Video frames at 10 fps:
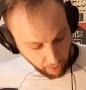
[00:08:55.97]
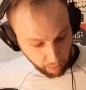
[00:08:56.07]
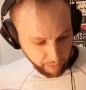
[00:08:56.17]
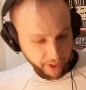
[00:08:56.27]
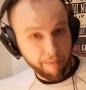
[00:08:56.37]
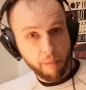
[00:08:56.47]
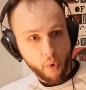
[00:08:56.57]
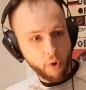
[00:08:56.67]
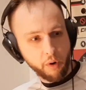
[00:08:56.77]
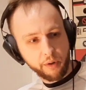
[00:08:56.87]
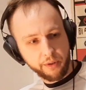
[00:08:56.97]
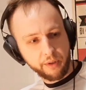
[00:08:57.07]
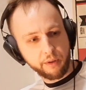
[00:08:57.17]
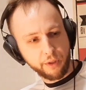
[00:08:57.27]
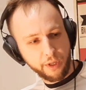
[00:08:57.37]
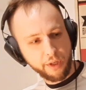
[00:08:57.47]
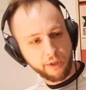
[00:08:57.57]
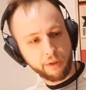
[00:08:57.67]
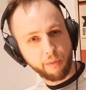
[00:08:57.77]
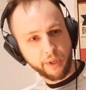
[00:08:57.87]
we have more. Here
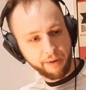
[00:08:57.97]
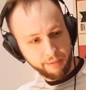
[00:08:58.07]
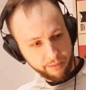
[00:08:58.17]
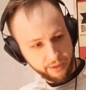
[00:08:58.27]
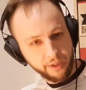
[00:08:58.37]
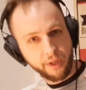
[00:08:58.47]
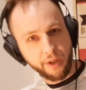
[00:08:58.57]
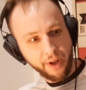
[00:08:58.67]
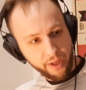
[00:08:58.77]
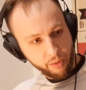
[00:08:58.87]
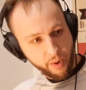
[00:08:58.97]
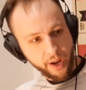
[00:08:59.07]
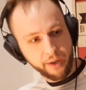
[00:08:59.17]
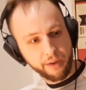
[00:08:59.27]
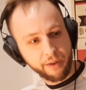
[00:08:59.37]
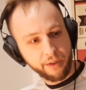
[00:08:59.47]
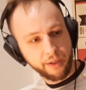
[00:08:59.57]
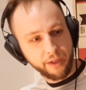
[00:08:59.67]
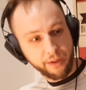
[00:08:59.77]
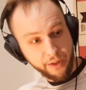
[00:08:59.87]
we have another one,
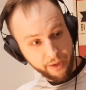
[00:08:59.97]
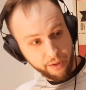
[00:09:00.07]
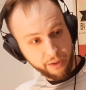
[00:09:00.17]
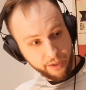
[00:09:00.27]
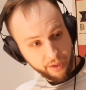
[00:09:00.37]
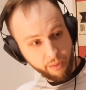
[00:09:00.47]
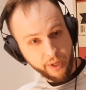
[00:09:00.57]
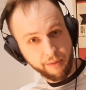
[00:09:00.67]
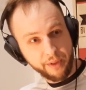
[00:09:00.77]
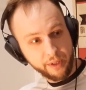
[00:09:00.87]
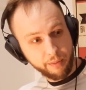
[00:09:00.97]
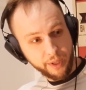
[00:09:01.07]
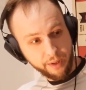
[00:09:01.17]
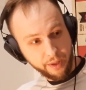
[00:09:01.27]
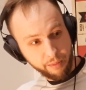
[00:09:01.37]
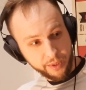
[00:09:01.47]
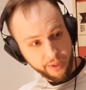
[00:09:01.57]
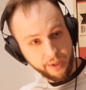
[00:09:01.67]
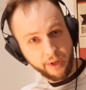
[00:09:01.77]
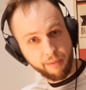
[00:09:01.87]
and then we have this one, and then we
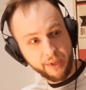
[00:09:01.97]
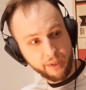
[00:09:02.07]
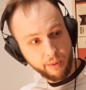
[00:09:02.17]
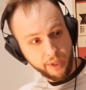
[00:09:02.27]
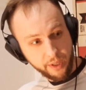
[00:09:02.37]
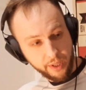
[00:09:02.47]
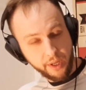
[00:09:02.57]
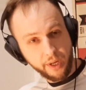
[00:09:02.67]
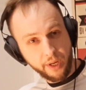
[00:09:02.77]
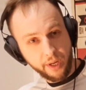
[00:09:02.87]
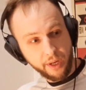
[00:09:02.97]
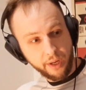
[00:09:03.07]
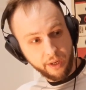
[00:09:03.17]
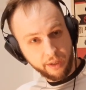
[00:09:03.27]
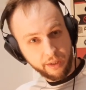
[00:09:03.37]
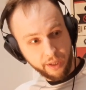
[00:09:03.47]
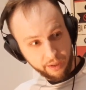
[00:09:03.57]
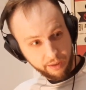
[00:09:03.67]
have this one, and